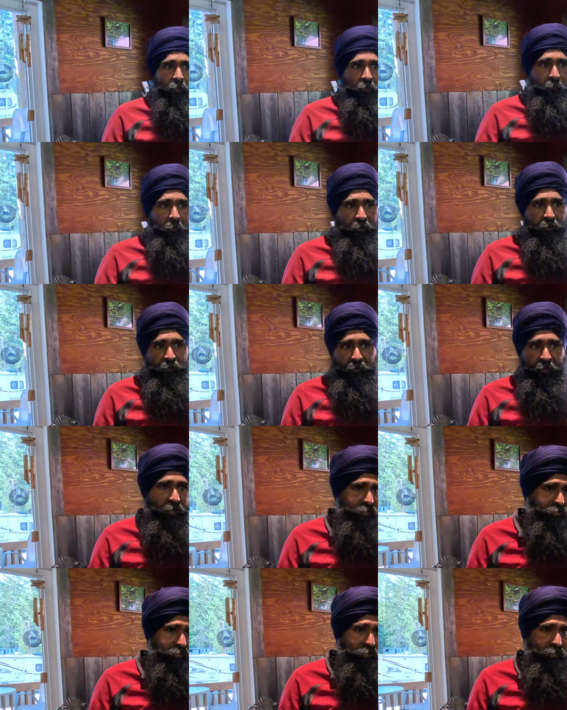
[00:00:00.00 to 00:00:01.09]
and bear
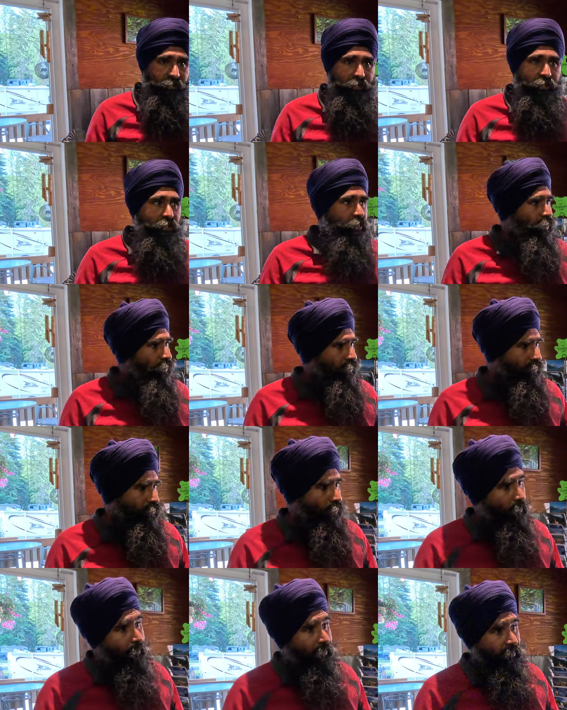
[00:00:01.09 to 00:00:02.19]
interaction.
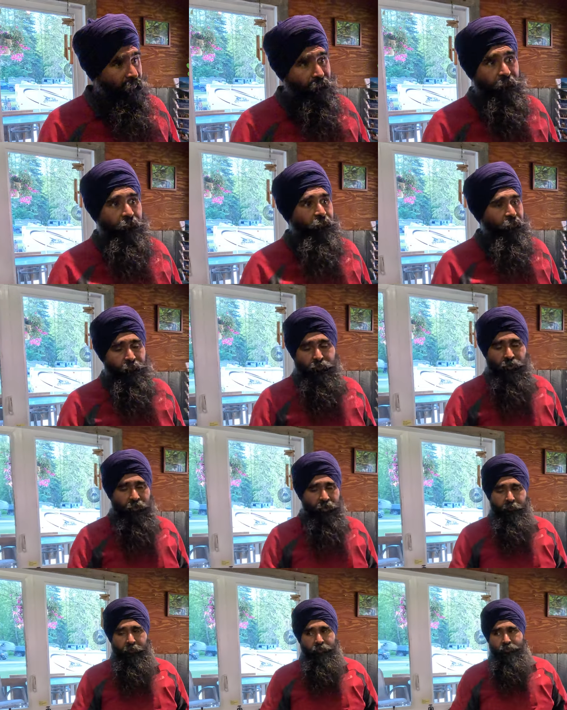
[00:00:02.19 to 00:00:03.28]
So, but if, if you're
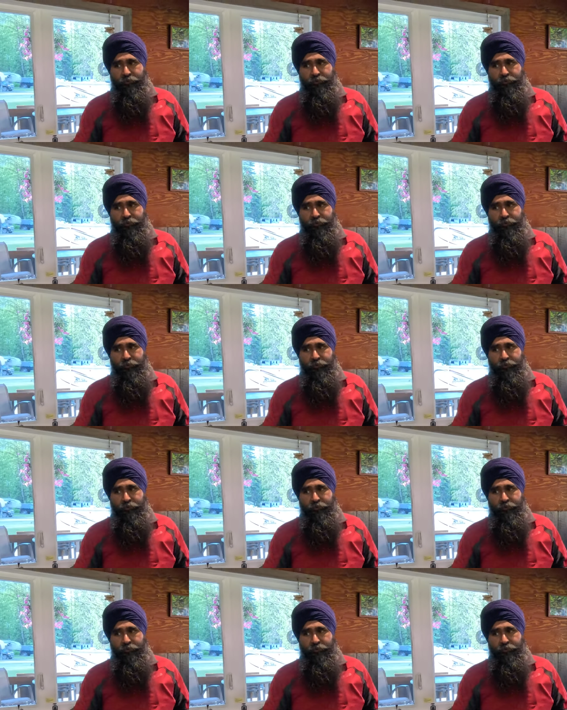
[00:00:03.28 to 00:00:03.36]
coming to